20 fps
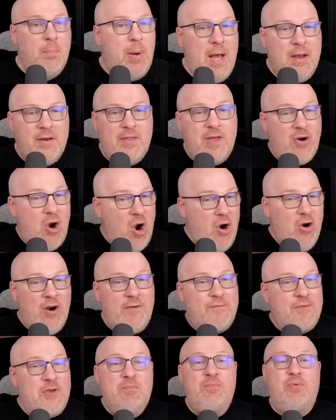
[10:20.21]
But there are a
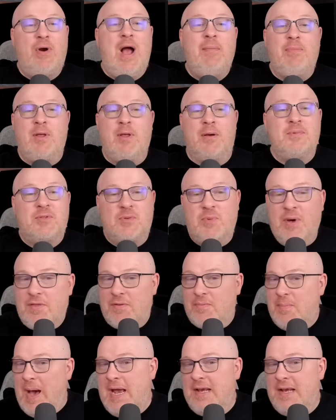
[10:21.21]
few problems
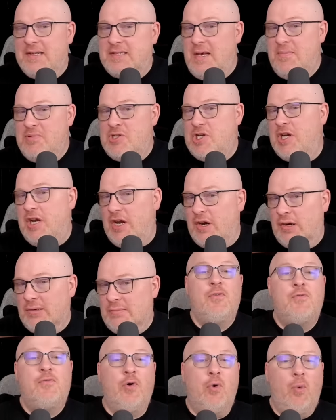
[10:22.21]
with my assumption here.
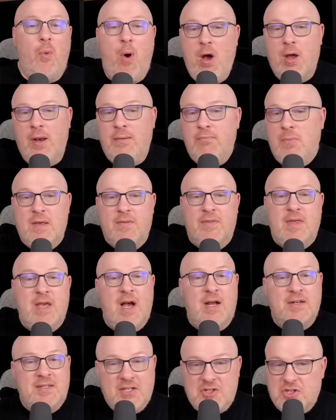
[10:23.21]
For one, the
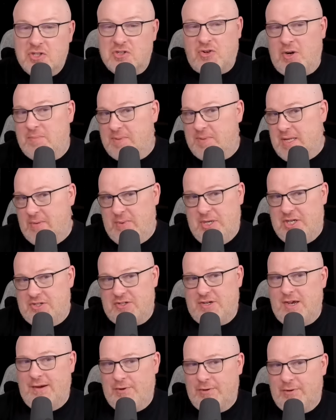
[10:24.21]
audition scripts that we
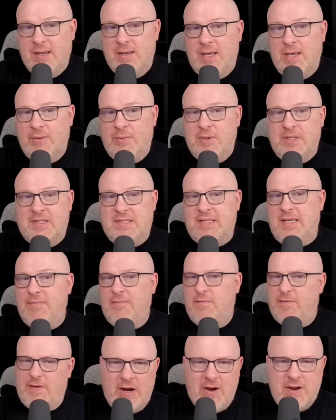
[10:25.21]
just covered. It would
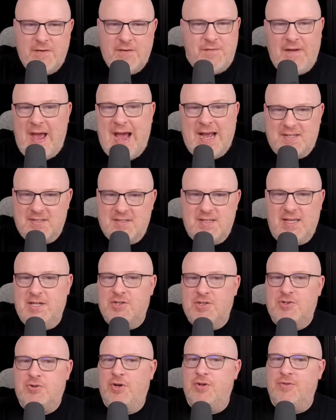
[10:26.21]
seem very fast to
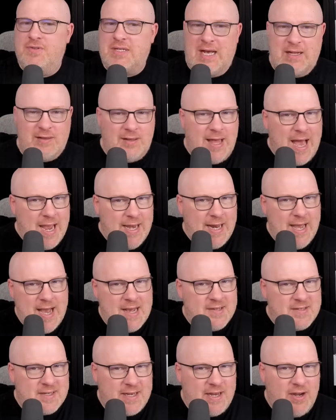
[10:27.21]
introduce Elaida
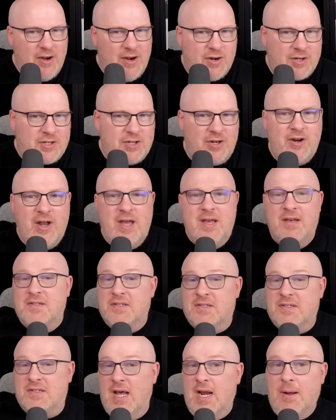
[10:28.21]
as a character,
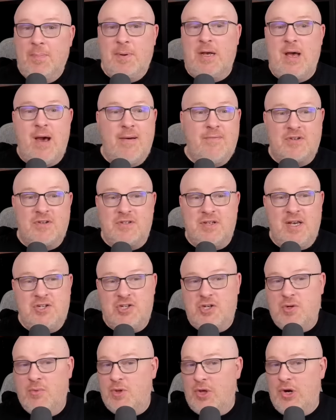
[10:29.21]
set up a
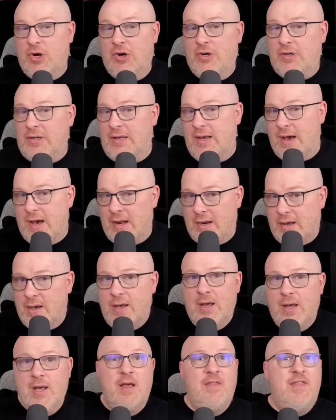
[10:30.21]
conversation with her and Leane,
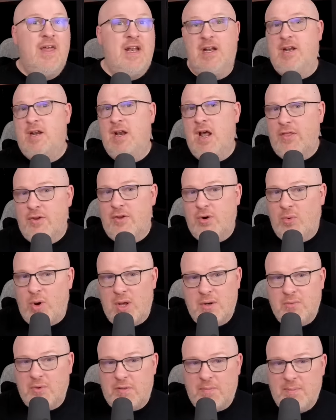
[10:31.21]
then another
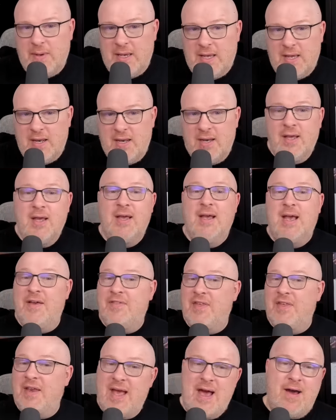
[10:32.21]
one with Min,
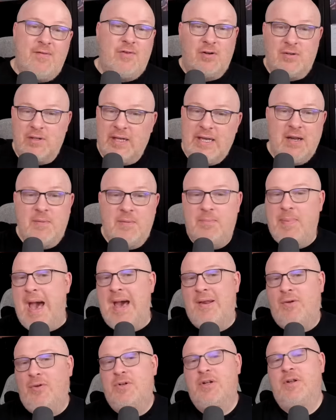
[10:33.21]
and then have her lead a
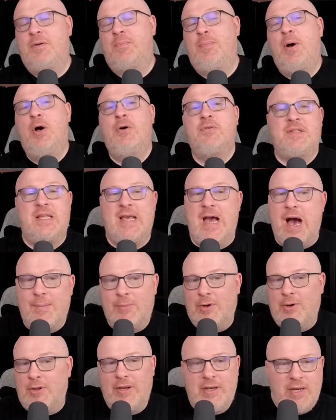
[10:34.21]
battle to oppose the
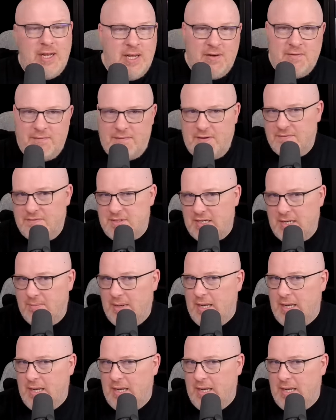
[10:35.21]
Amyrlin in 15